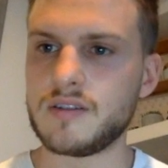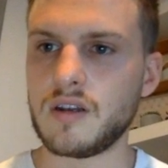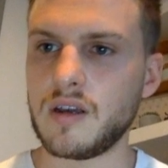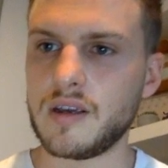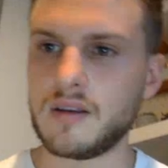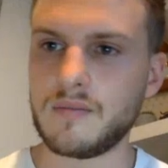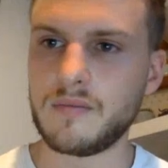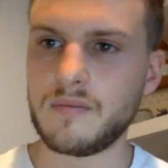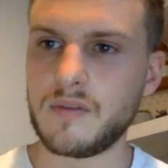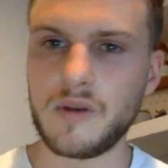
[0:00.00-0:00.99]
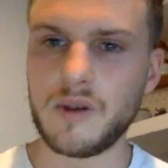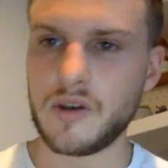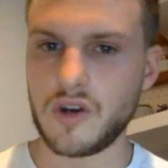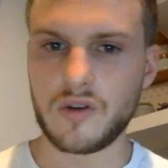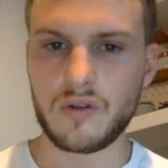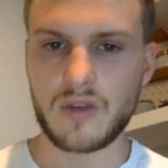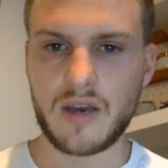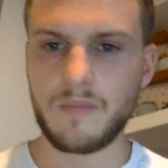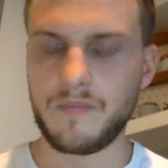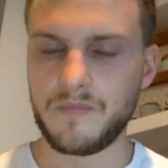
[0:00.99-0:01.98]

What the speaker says: so like if we look at Jungle Scout,